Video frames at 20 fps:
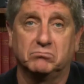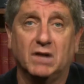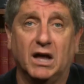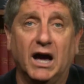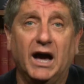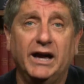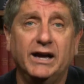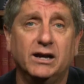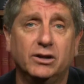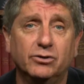
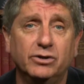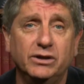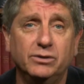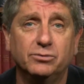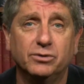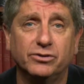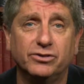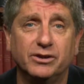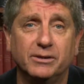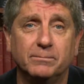I agree
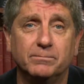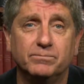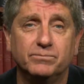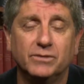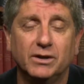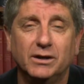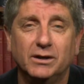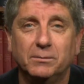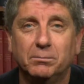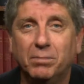with him,
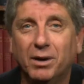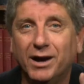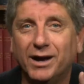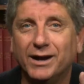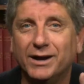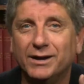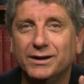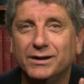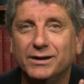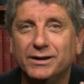
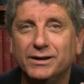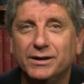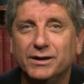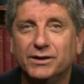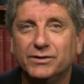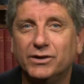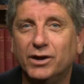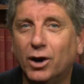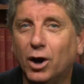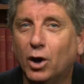but
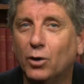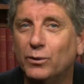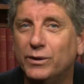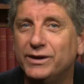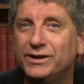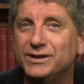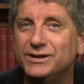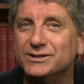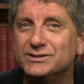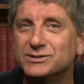there
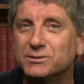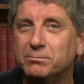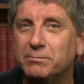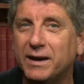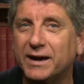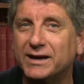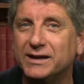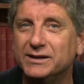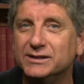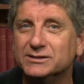already is a
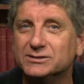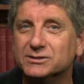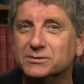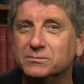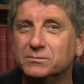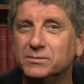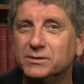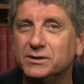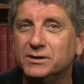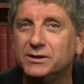mechanism
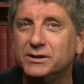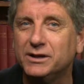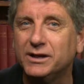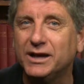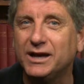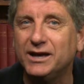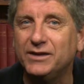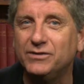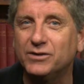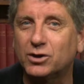
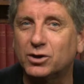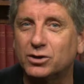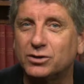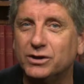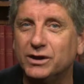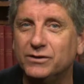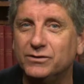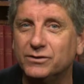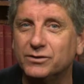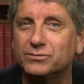in
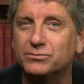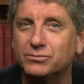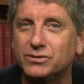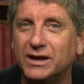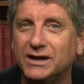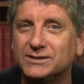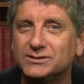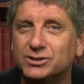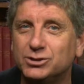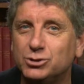the
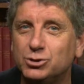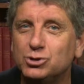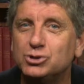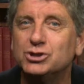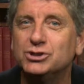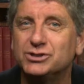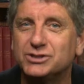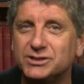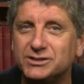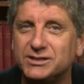
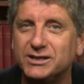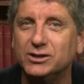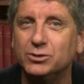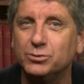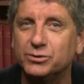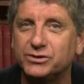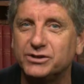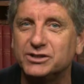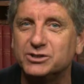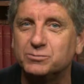Constitution to deal
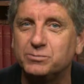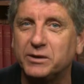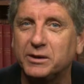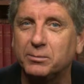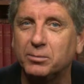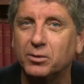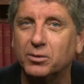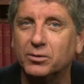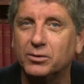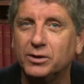with these
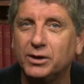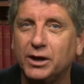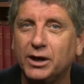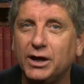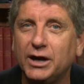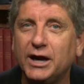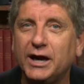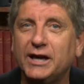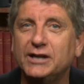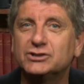people.
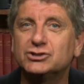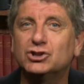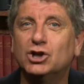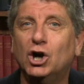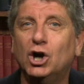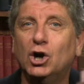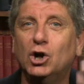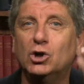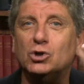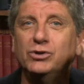It's
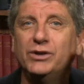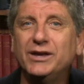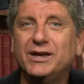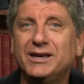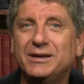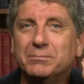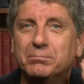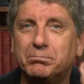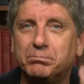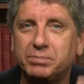called
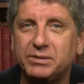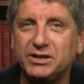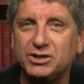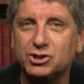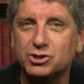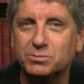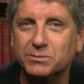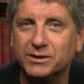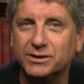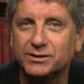
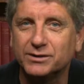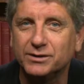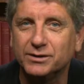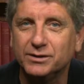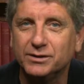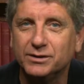impeachment.